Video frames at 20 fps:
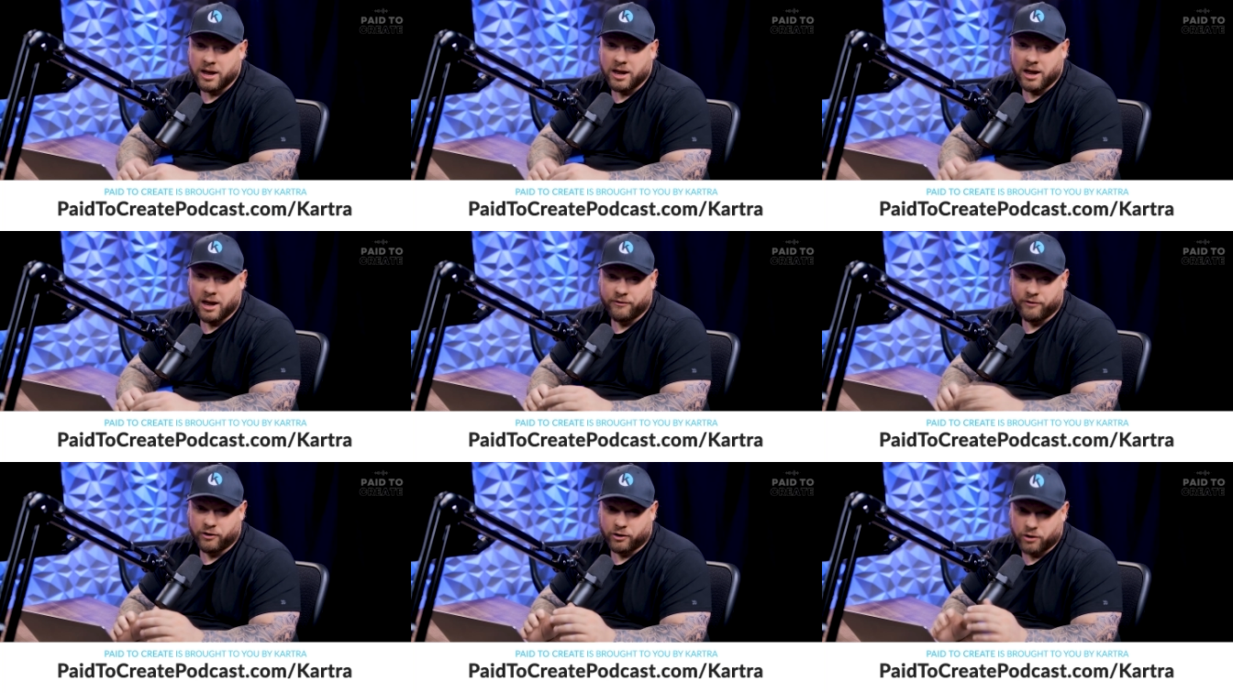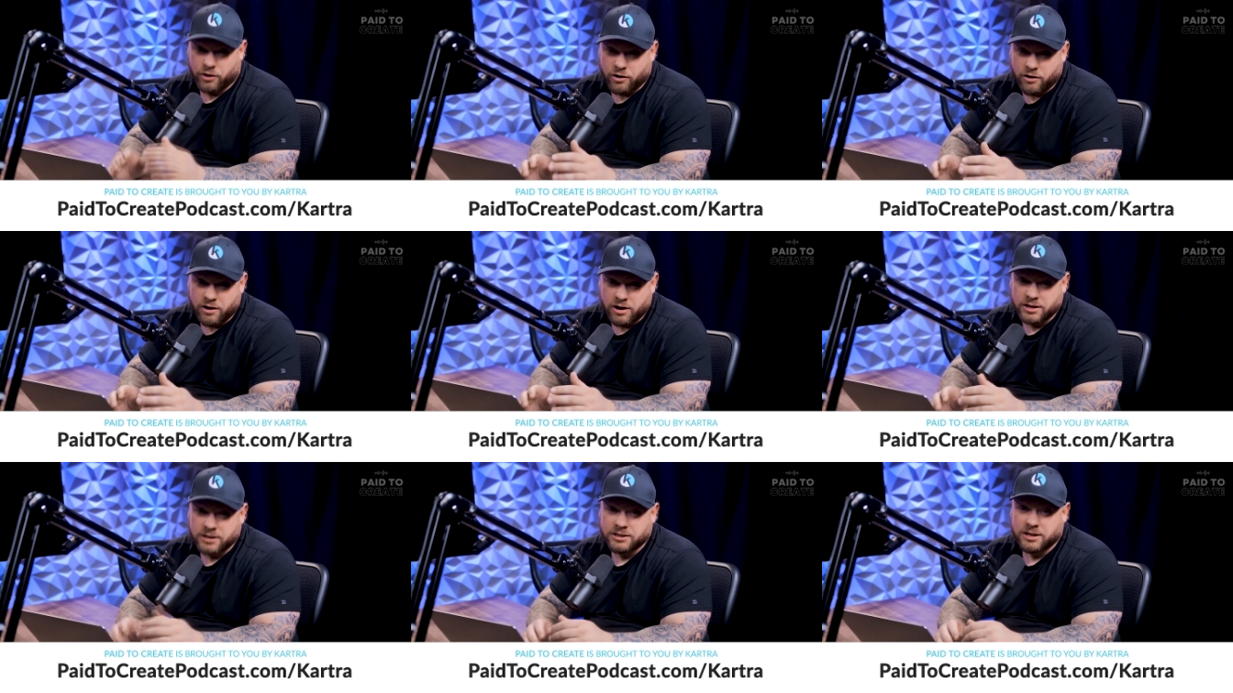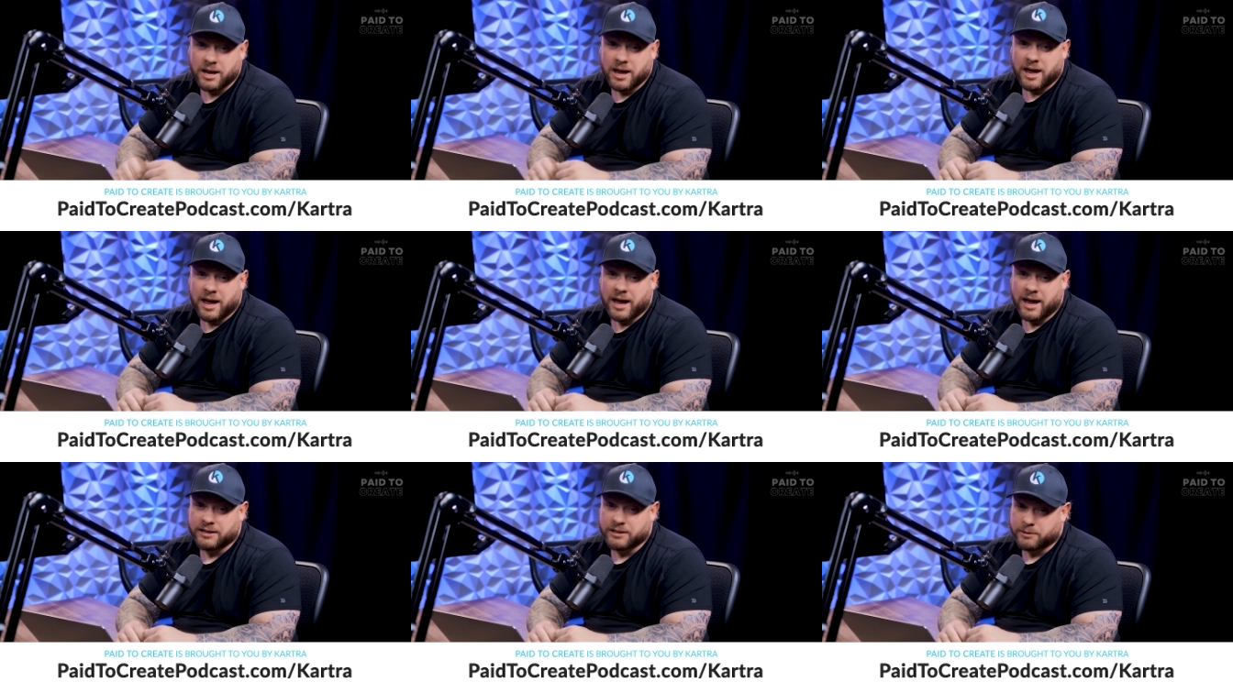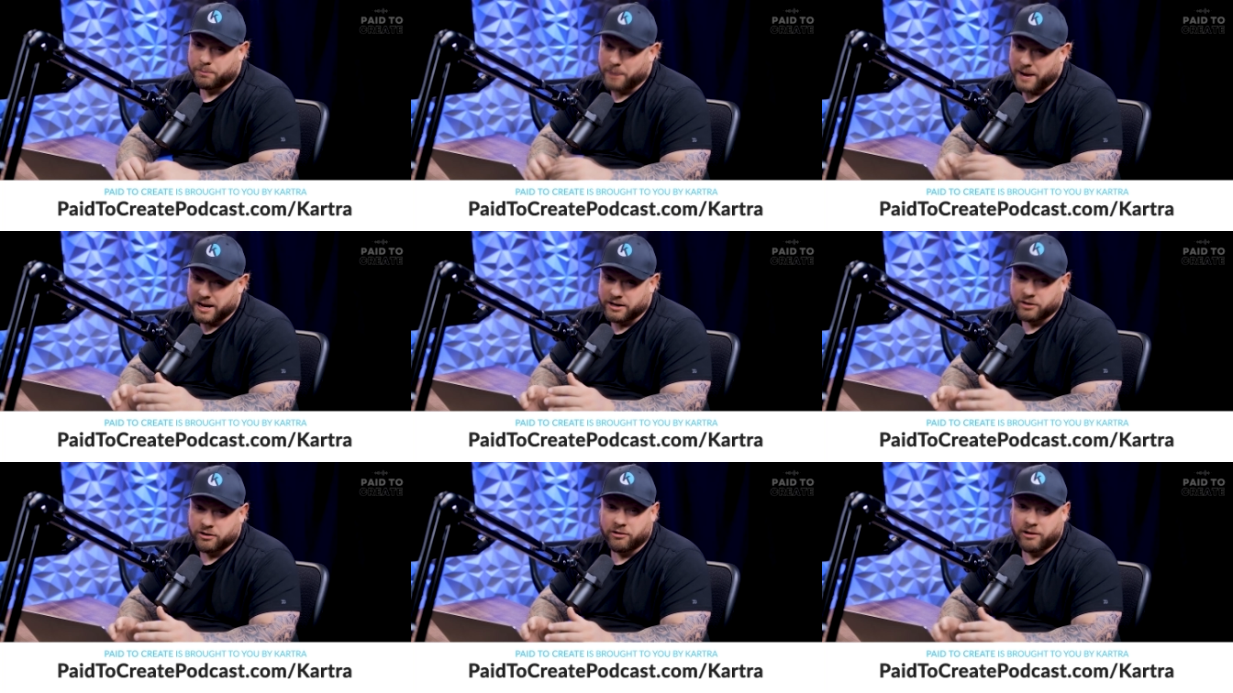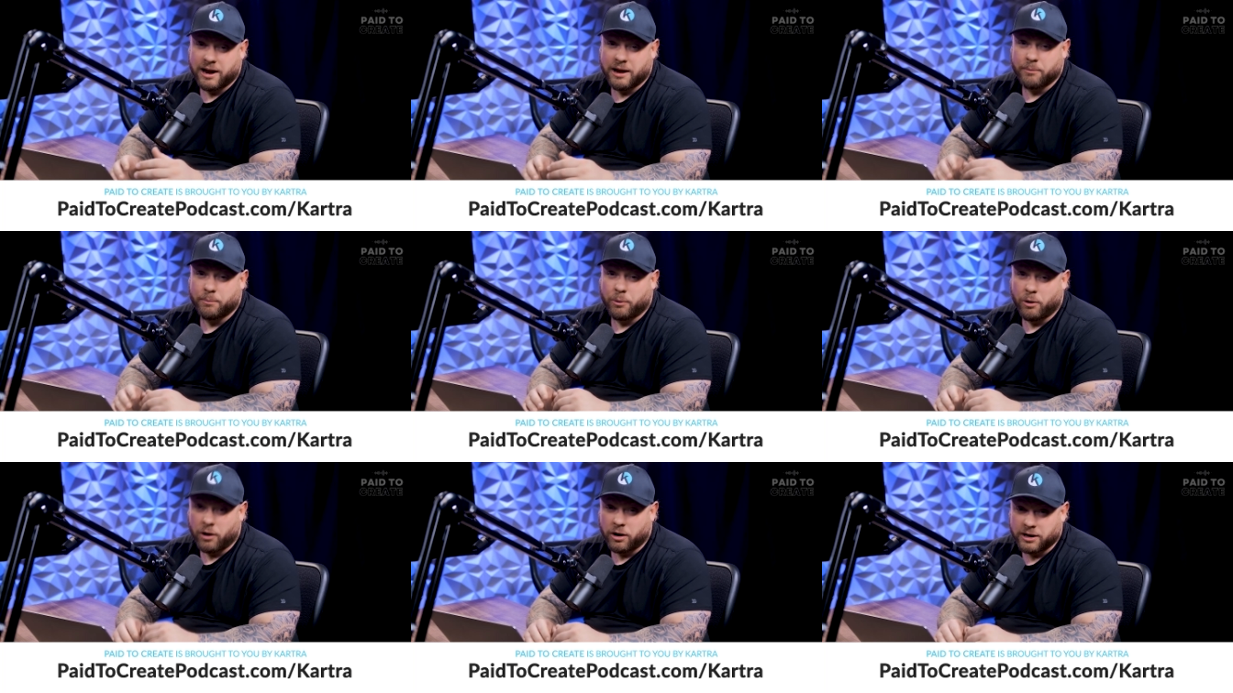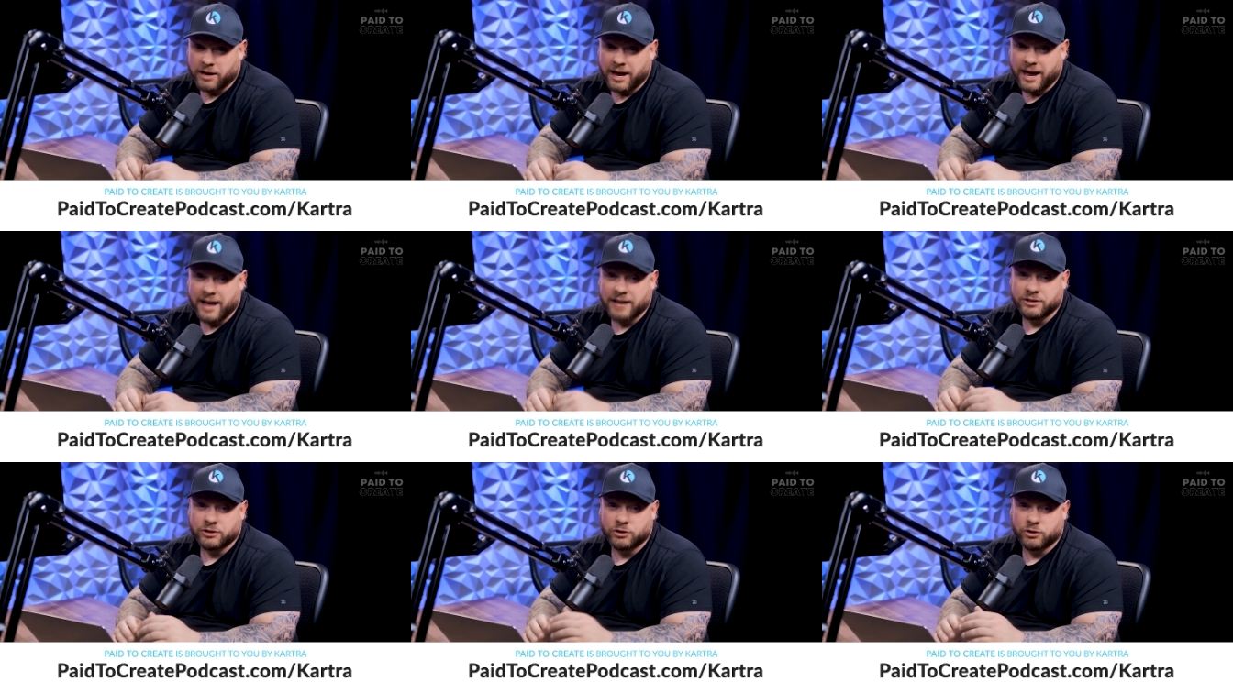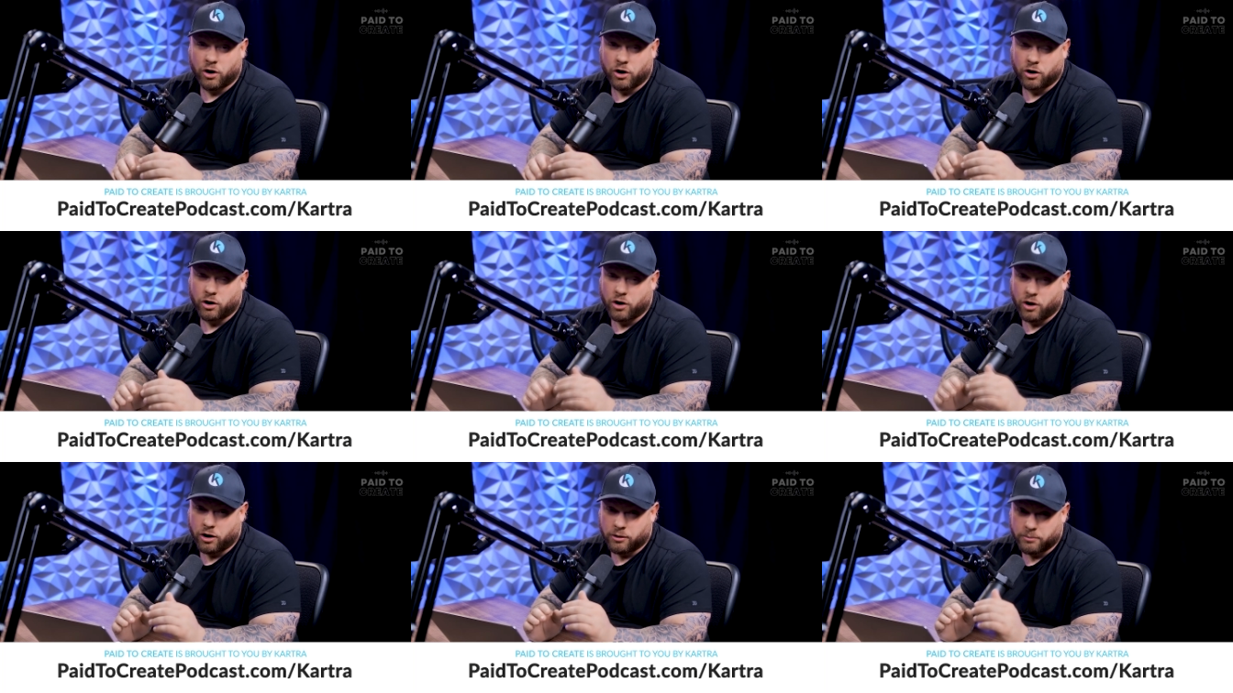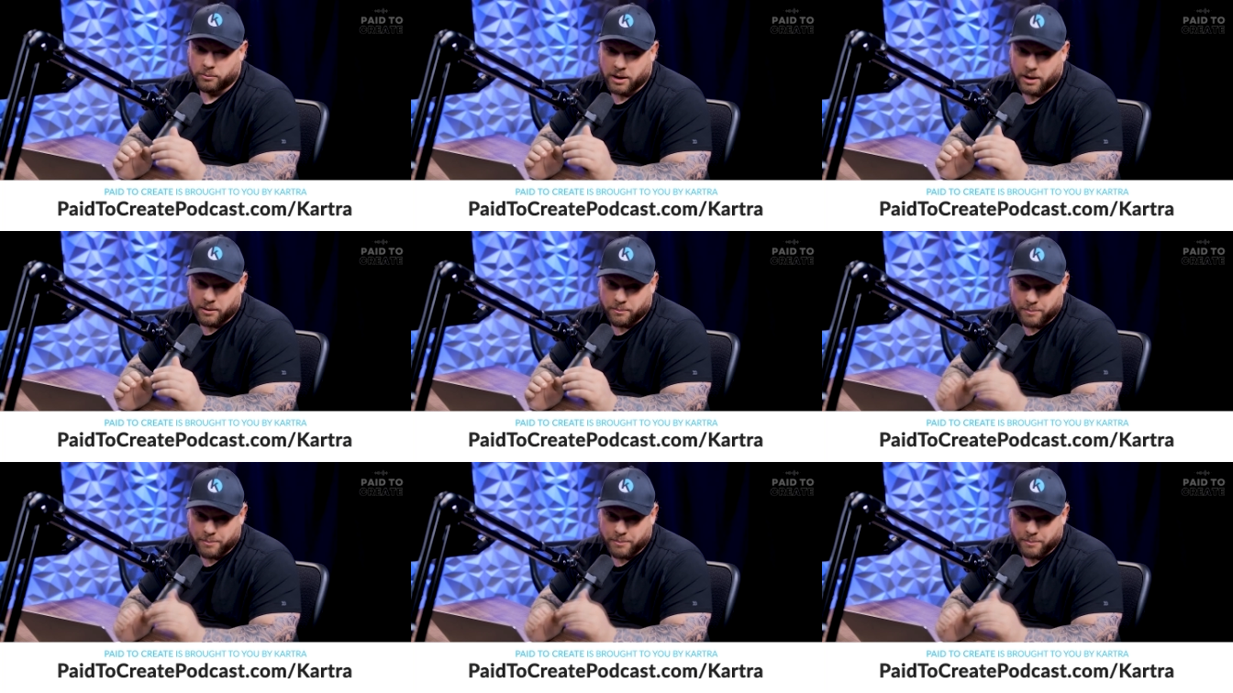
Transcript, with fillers: If you're curious, head to paidcreatepodcast.com